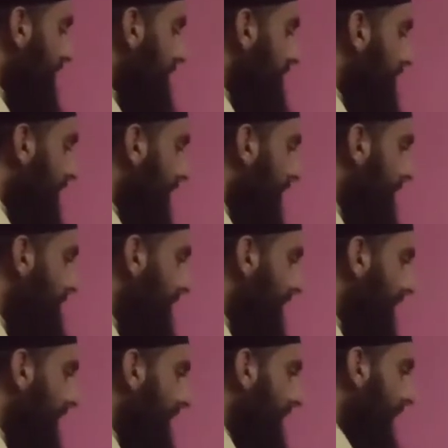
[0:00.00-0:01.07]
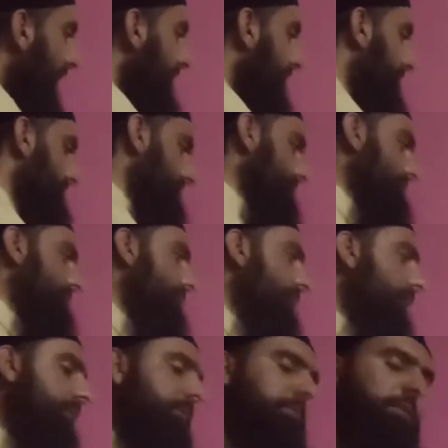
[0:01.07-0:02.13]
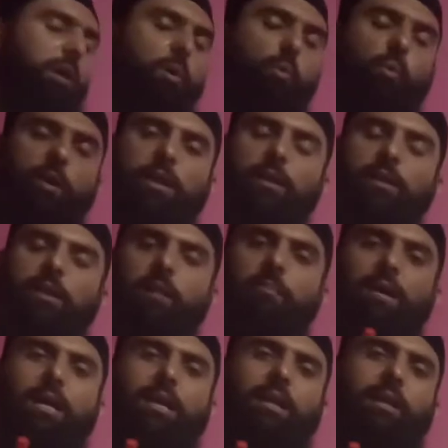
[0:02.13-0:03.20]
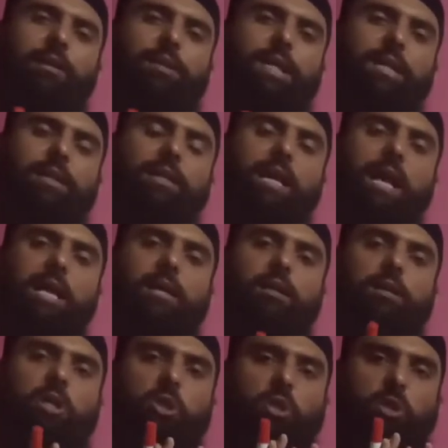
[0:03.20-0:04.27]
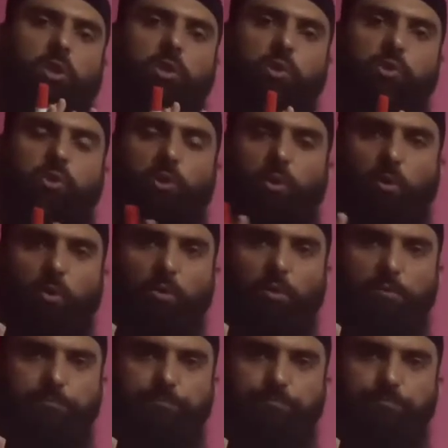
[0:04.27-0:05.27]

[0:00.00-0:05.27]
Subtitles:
is chemical irritant. Now, in chemical irritant like eugenol,